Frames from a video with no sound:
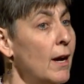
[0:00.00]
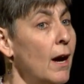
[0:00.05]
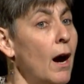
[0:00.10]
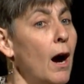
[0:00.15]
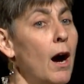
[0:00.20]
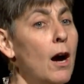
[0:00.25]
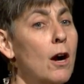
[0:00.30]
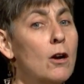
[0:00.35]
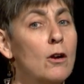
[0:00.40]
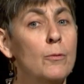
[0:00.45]

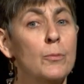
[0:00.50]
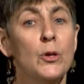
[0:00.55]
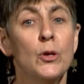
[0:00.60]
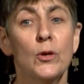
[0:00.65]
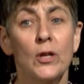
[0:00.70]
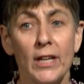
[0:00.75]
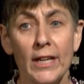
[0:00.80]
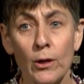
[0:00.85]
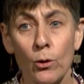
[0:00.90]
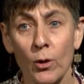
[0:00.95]
a
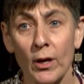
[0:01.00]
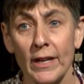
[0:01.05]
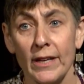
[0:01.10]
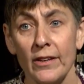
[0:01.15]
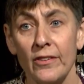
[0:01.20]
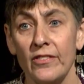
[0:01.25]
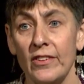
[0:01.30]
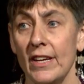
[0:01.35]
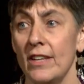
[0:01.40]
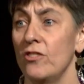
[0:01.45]
community
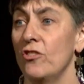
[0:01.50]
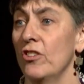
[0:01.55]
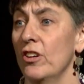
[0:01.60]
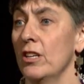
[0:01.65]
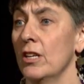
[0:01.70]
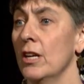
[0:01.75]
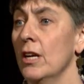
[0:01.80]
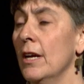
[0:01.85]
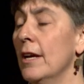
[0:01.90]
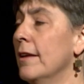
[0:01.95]
organization
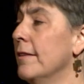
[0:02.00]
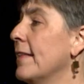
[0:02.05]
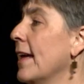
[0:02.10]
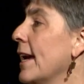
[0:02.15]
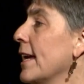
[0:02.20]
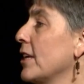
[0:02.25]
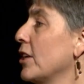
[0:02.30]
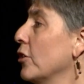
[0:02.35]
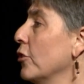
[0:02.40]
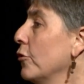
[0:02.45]

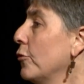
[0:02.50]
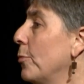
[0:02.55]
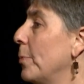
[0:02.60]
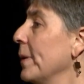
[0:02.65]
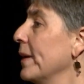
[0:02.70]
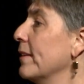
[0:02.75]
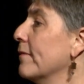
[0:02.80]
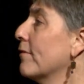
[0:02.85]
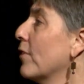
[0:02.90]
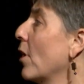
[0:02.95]
that you've
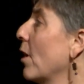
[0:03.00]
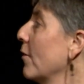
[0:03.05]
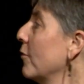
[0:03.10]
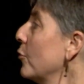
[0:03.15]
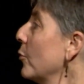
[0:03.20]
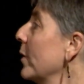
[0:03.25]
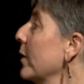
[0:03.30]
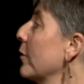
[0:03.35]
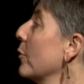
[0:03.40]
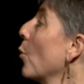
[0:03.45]
been involved
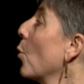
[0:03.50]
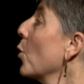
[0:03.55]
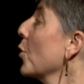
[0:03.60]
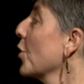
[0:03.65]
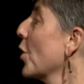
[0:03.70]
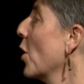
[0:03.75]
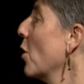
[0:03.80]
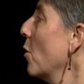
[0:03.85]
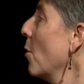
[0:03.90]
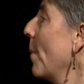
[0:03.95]
with or
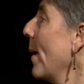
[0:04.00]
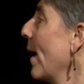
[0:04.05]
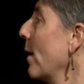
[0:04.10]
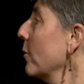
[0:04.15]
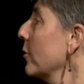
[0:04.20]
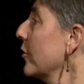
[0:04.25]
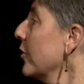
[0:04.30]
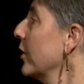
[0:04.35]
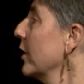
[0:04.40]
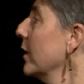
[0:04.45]
know
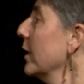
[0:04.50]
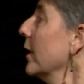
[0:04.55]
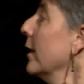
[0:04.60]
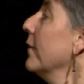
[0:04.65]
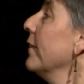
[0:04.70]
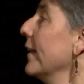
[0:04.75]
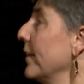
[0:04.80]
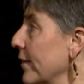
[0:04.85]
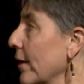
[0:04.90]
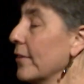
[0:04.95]
about
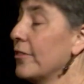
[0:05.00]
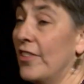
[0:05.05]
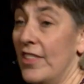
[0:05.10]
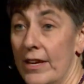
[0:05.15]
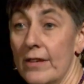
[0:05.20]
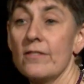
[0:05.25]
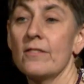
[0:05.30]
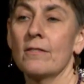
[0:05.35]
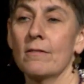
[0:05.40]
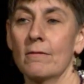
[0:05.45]
that does
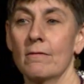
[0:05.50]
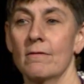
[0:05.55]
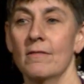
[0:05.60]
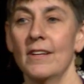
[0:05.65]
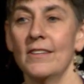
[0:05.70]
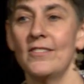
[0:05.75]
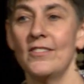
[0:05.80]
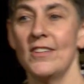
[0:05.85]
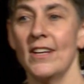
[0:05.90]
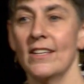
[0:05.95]
this,
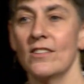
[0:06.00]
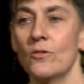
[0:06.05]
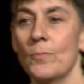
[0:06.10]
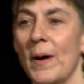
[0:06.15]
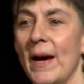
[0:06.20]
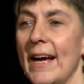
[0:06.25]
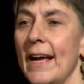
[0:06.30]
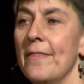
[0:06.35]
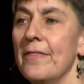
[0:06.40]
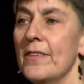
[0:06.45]
that stands by.
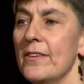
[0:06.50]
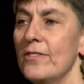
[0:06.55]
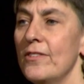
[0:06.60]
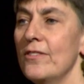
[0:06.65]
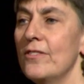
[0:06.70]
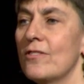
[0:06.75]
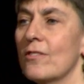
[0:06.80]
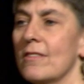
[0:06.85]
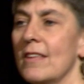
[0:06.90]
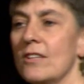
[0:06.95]
And this is
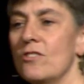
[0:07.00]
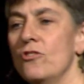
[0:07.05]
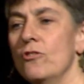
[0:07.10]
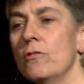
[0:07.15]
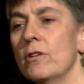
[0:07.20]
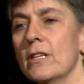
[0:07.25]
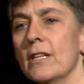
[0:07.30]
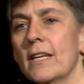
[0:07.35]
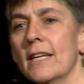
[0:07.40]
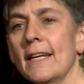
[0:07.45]
so that you
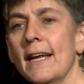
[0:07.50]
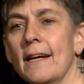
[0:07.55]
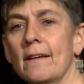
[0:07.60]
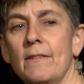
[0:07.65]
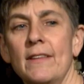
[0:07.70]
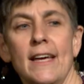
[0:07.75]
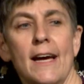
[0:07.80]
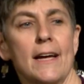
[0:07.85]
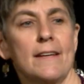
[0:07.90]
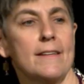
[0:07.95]
can connect
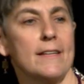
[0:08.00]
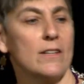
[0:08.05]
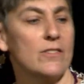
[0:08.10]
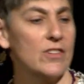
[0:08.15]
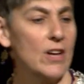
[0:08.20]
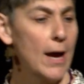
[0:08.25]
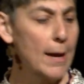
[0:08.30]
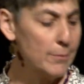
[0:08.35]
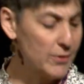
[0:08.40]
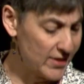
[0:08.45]
the ideas
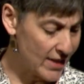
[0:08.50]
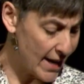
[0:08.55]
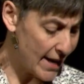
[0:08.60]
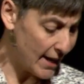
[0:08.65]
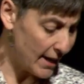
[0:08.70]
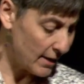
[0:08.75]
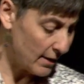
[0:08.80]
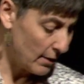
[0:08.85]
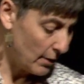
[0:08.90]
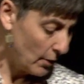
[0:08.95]
I'm
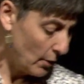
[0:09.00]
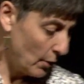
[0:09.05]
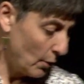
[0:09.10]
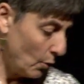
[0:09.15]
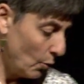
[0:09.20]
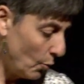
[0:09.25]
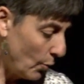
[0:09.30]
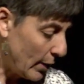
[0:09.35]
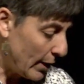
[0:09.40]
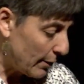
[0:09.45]
saying
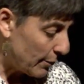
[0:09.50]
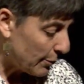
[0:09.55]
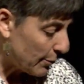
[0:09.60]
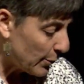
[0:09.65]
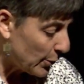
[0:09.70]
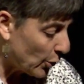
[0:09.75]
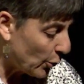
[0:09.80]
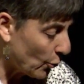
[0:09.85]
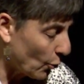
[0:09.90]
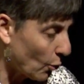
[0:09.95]
with
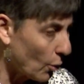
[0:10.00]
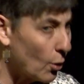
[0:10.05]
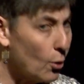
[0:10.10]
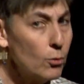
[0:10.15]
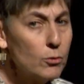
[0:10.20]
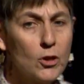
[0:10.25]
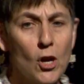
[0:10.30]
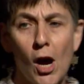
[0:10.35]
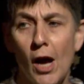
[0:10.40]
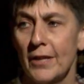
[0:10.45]
your
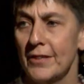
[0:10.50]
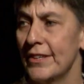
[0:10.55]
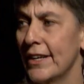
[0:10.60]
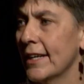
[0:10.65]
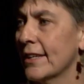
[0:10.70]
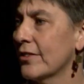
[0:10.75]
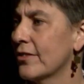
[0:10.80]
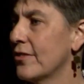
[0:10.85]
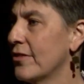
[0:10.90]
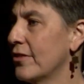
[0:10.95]
own
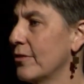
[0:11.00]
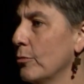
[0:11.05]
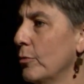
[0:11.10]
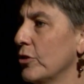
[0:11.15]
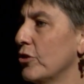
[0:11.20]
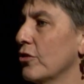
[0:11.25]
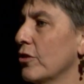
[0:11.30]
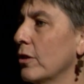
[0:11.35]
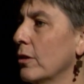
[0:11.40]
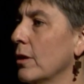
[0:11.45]
contexts,
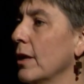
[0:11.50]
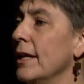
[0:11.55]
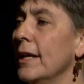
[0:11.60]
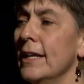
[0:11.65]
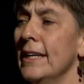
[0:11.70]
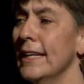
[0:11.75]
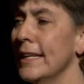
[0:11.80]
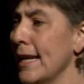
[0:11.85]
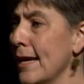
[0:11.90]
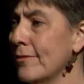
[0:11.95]
which are
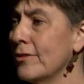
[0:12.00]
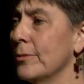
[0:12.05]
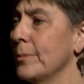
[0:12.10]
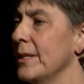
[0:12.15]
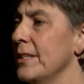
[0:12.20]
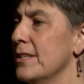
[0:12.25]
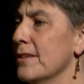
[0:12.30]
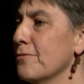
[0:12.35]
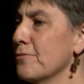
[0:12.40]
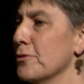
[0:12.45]
inevitably
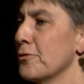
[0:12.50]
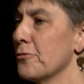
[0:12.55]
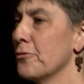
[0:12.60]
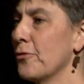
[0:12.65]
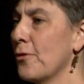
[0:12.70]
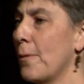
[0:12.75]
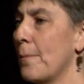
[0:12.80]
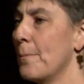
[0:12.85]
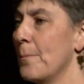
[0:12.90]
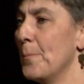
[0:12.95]
different
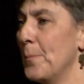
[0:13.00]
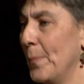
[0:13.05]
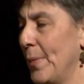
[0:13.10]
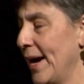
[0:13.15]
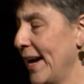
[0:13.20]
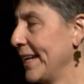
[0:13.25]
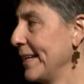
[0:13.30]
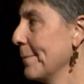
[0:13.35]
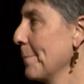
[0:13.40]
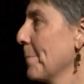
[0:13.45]
from
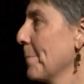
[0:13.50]
mine.